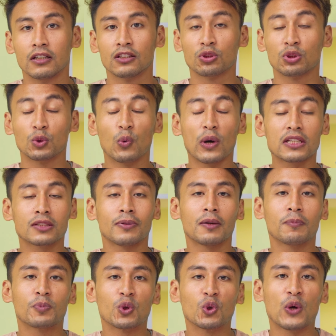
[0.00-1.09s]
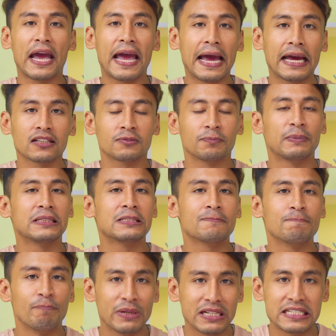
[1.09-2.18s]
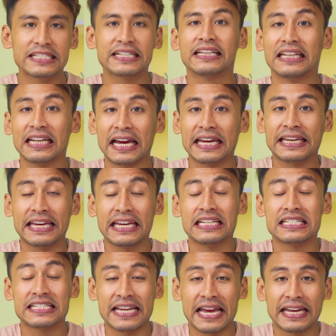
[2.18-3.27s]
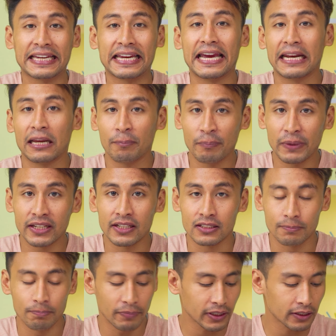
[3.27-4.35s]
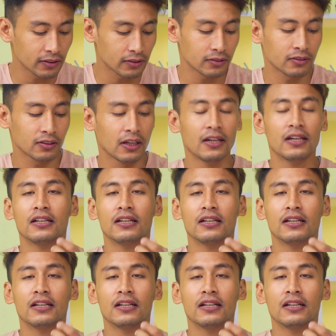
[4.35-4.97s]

So the Watch 5 Pro has been built like a tank, and I mean it, because